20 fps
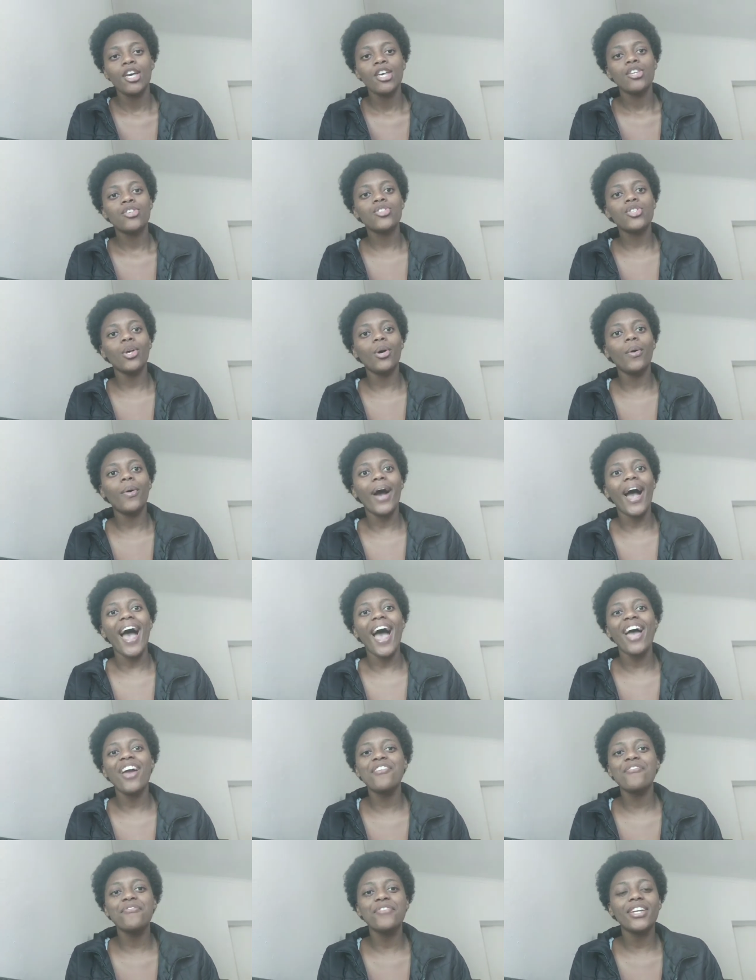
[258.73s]
So
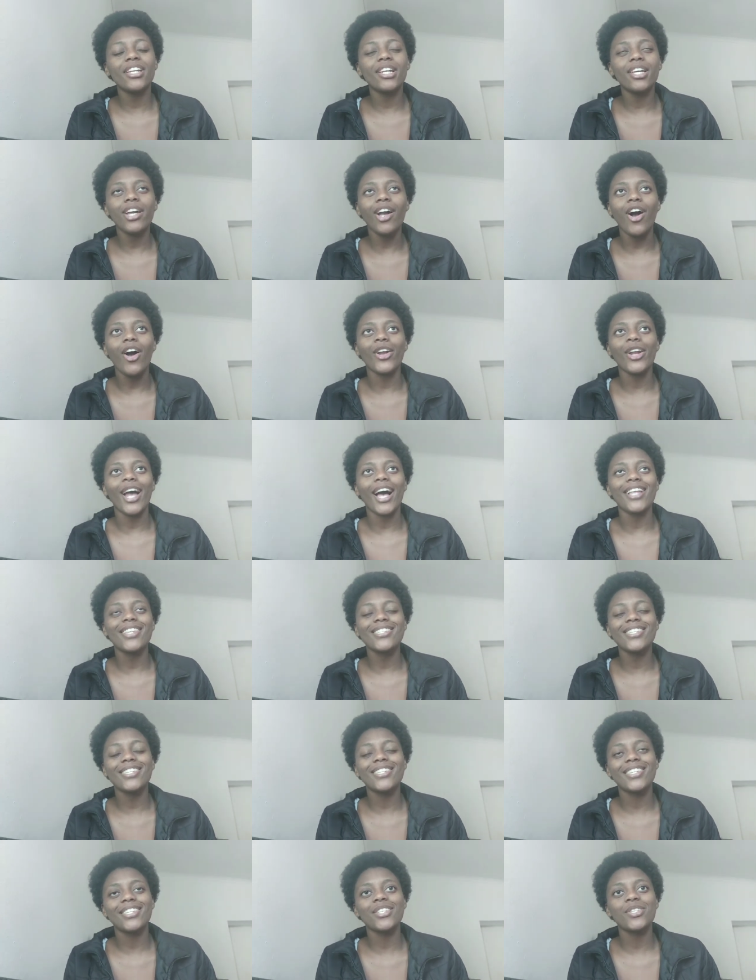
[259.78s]
I really can't
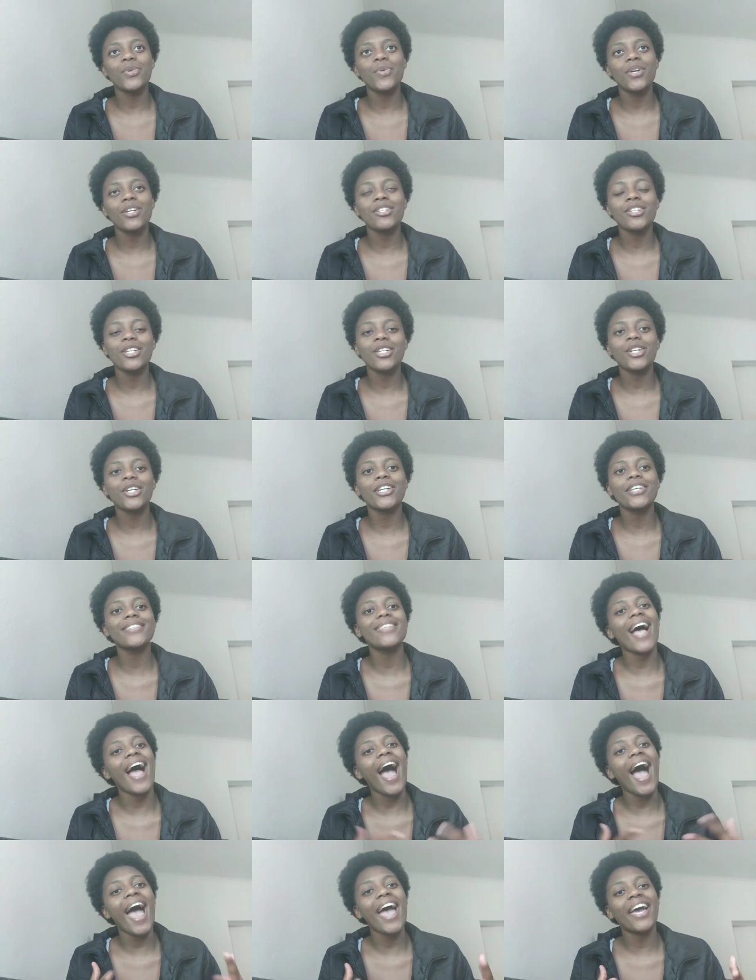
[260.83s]
answer this question because
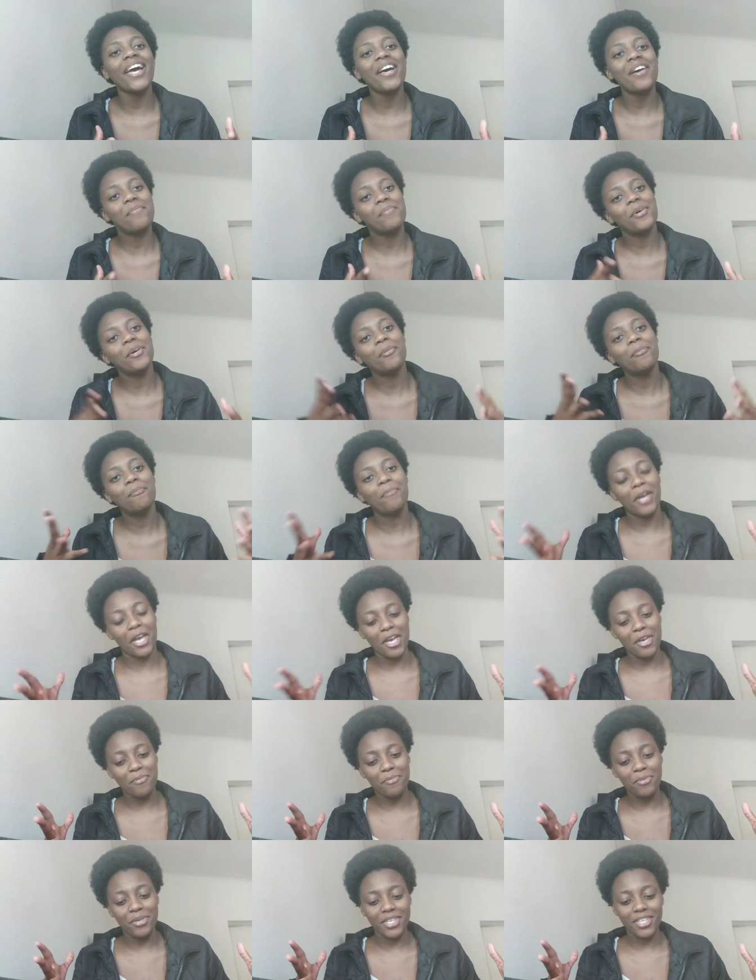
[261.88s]
I am a
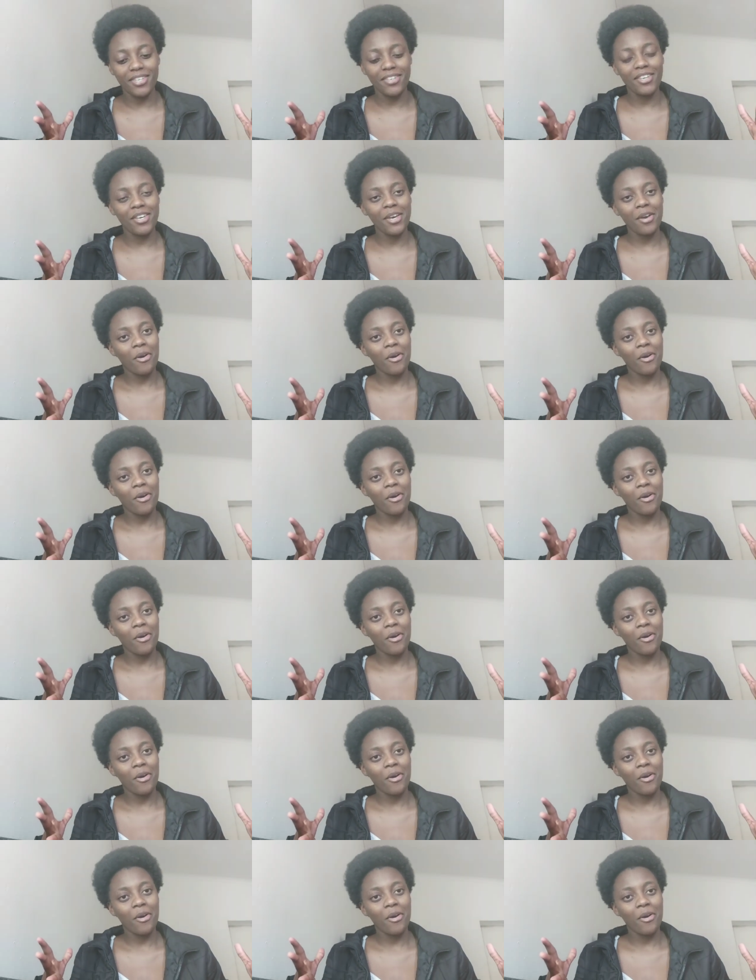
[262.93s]
baby